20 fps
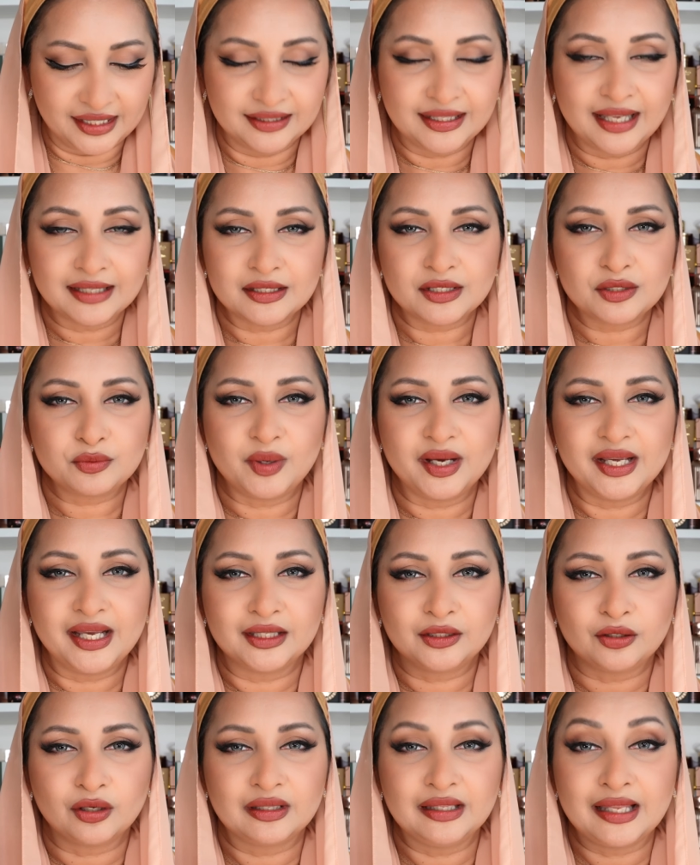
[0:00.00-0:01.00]
and that is why
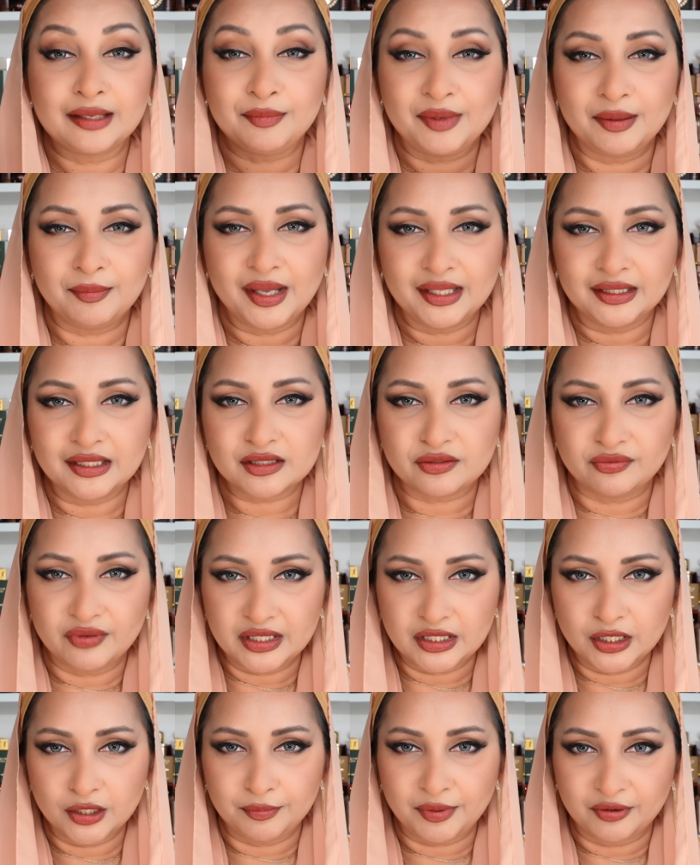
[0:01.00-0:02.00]
I thought let me make this
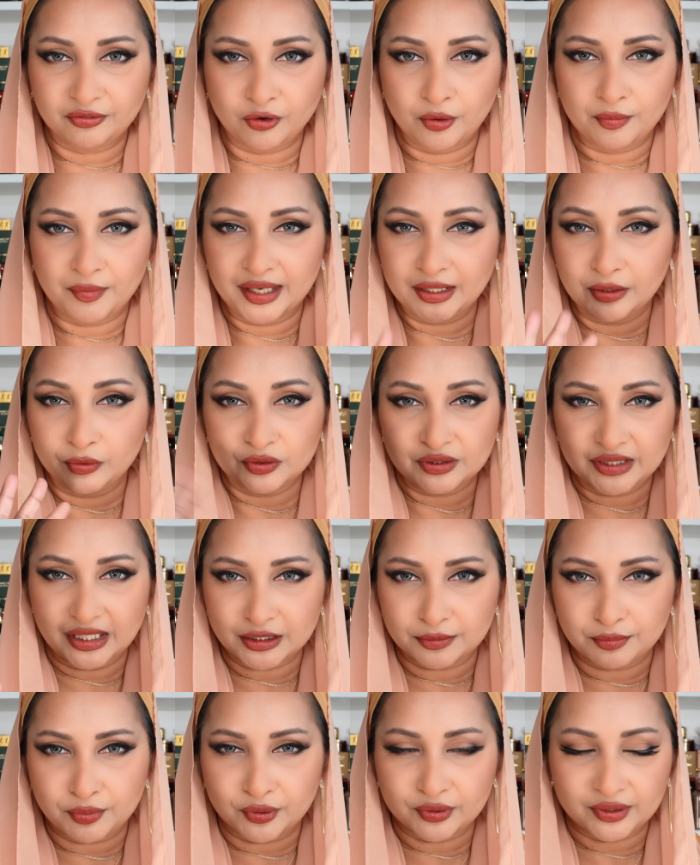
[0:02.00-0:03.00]
video before my nose
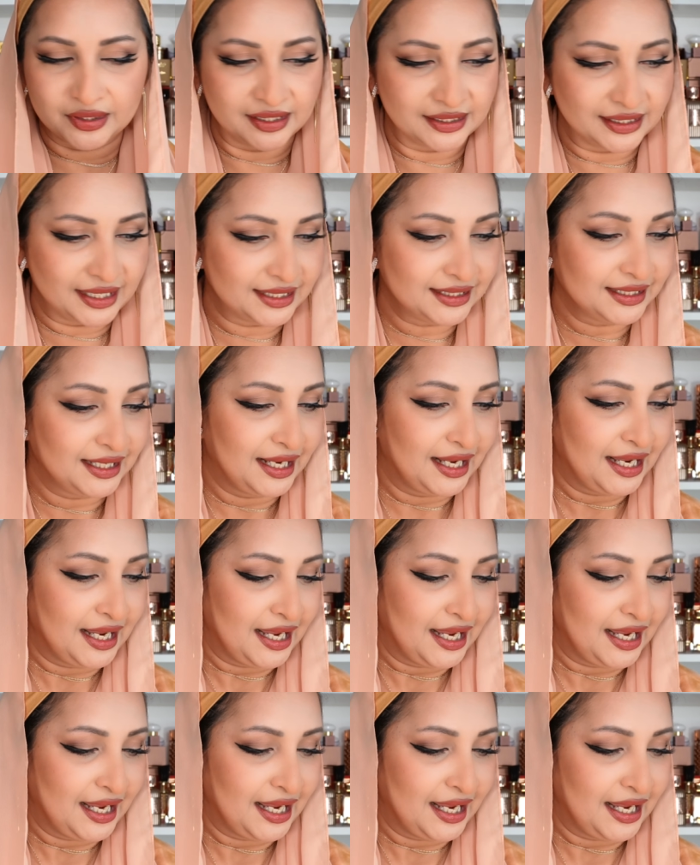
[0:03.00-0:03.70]
gets broken again.